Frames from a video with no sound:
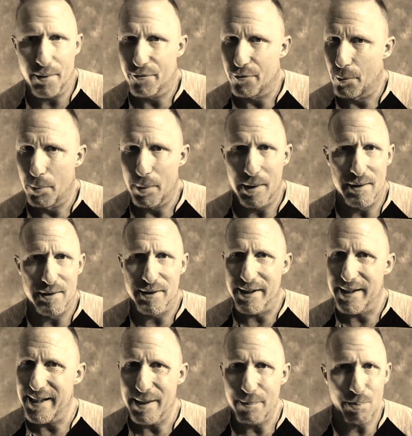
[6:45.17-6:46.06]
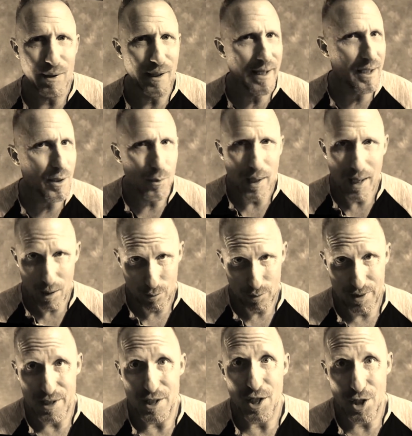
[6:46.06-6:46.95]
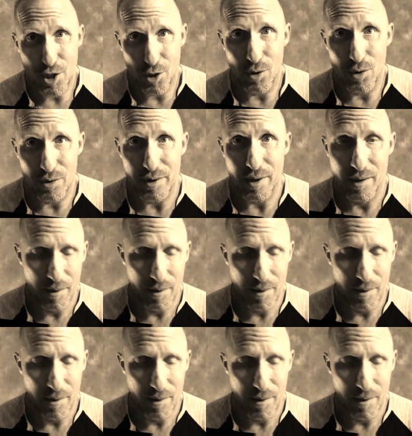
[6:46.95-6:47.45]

forbids any playing around with the occult.